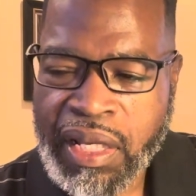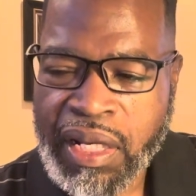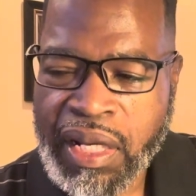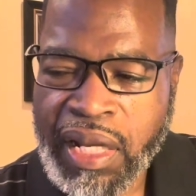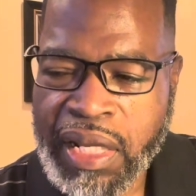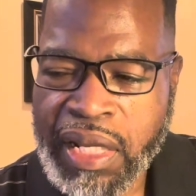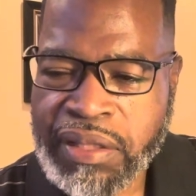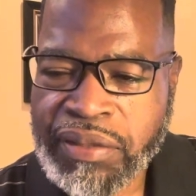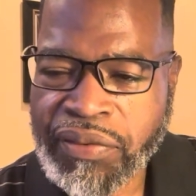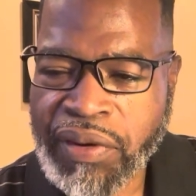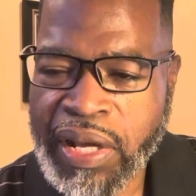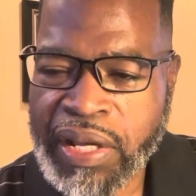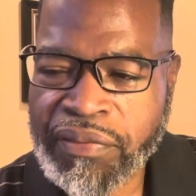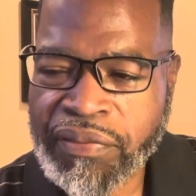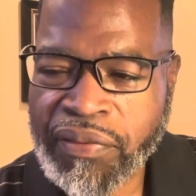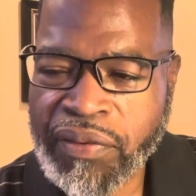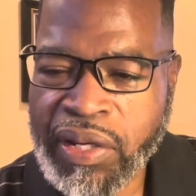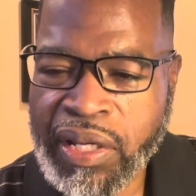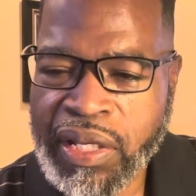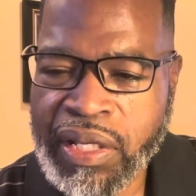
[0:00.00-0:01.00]
That's right,
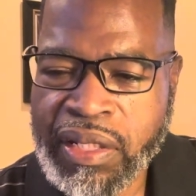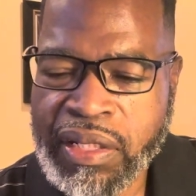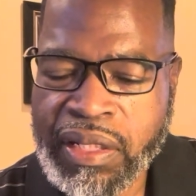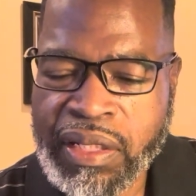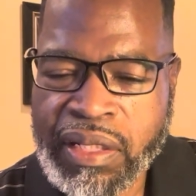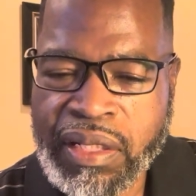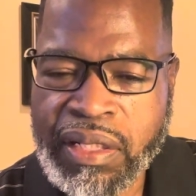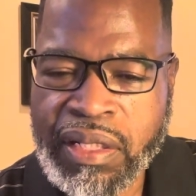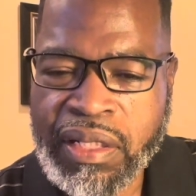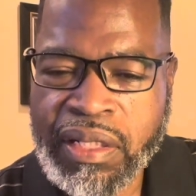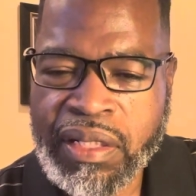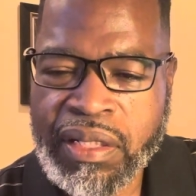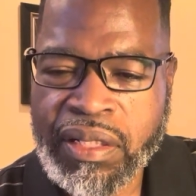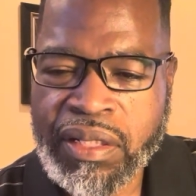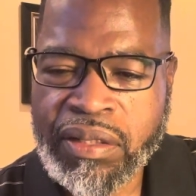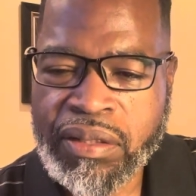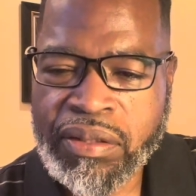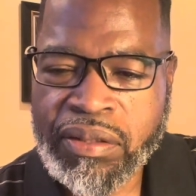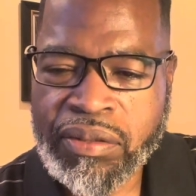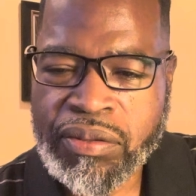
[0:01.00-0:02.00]
friend. The good
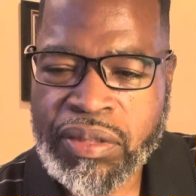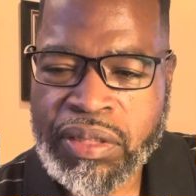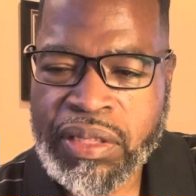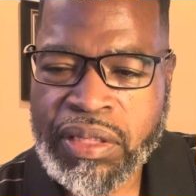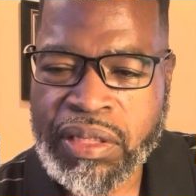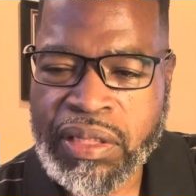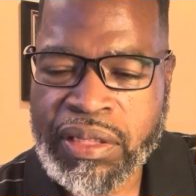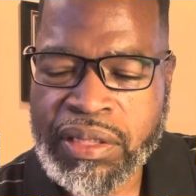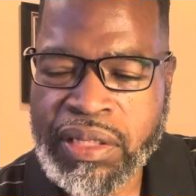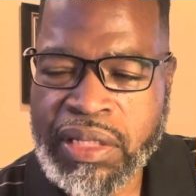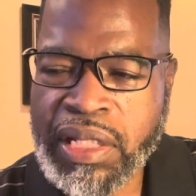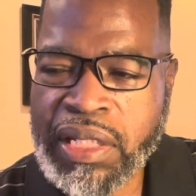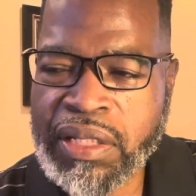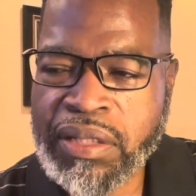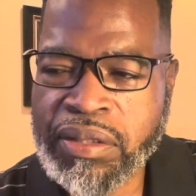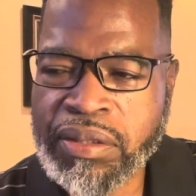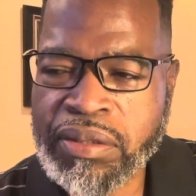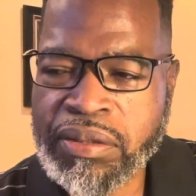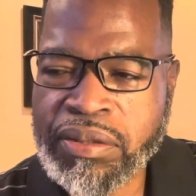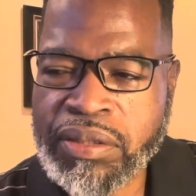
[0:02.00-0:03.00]
news
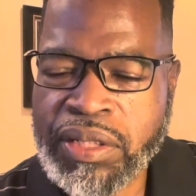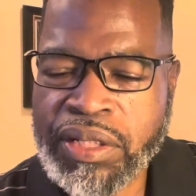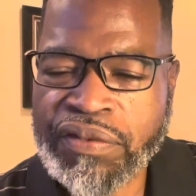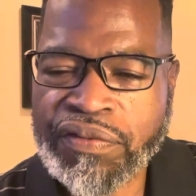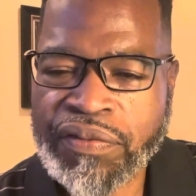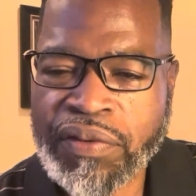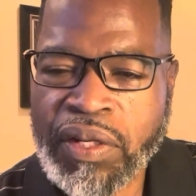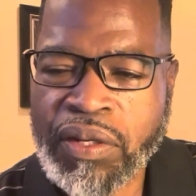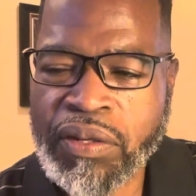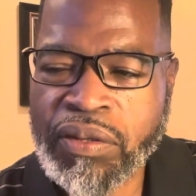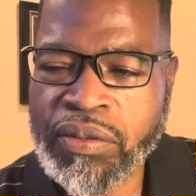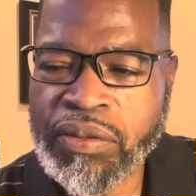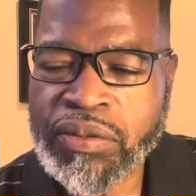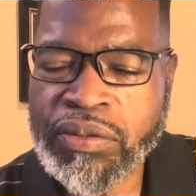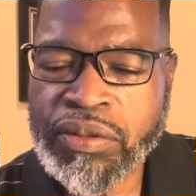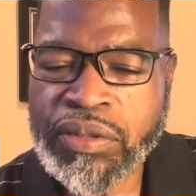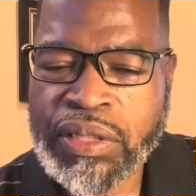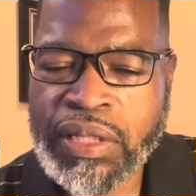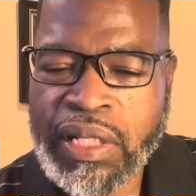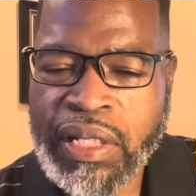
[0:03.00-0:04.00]
continues. It
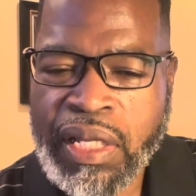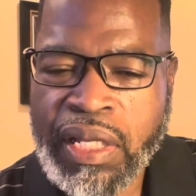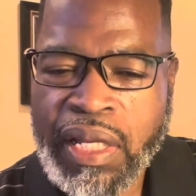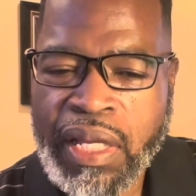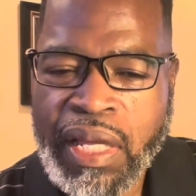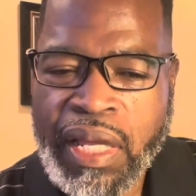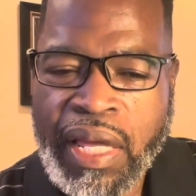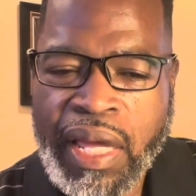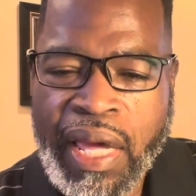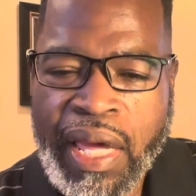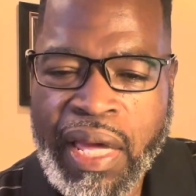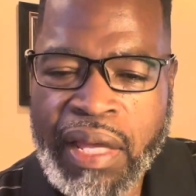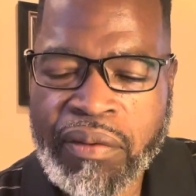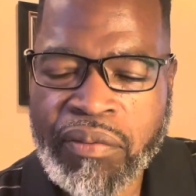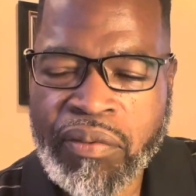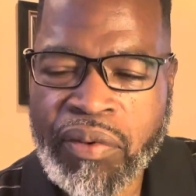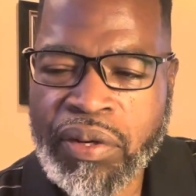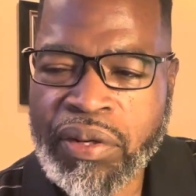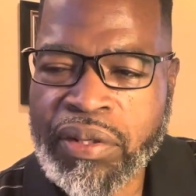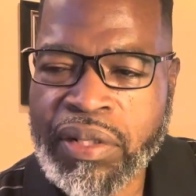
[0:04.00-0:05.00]
flows. And
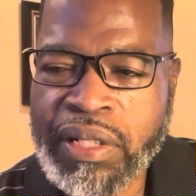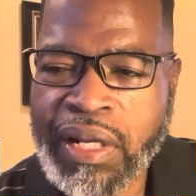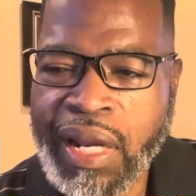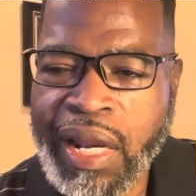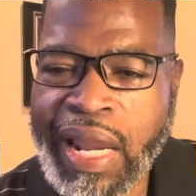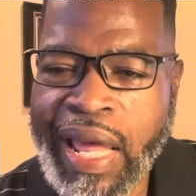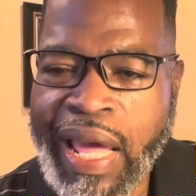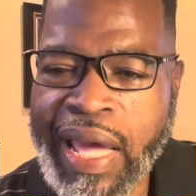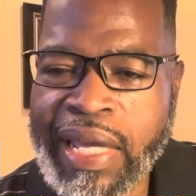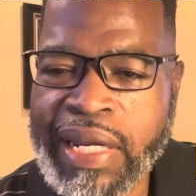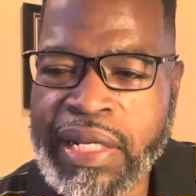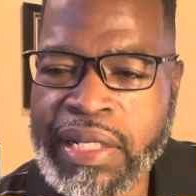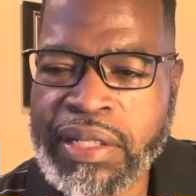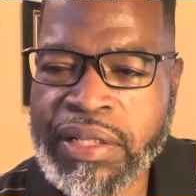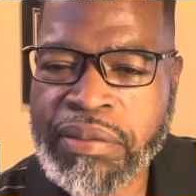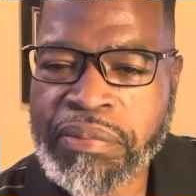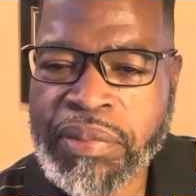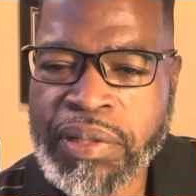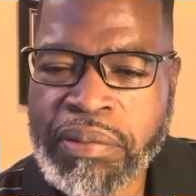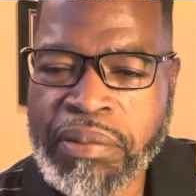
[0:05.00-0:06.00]
we're delighted to
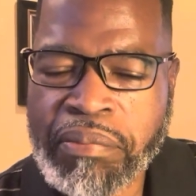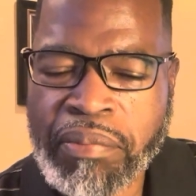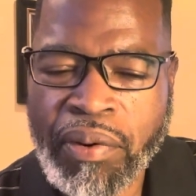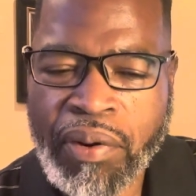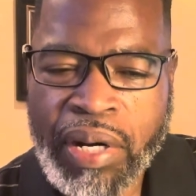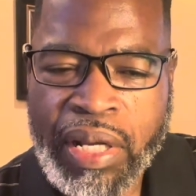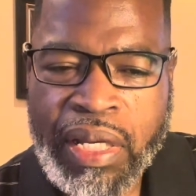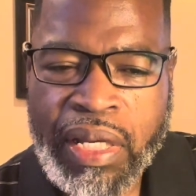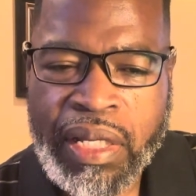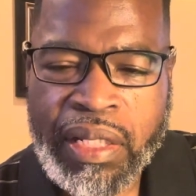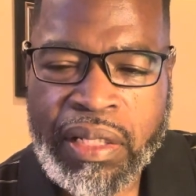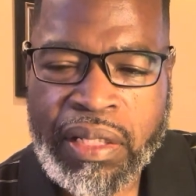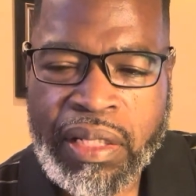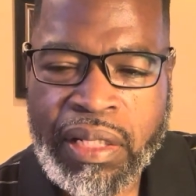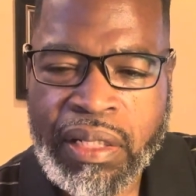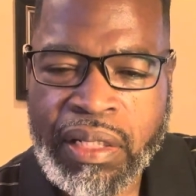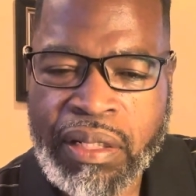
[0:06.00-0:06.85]
be bringing the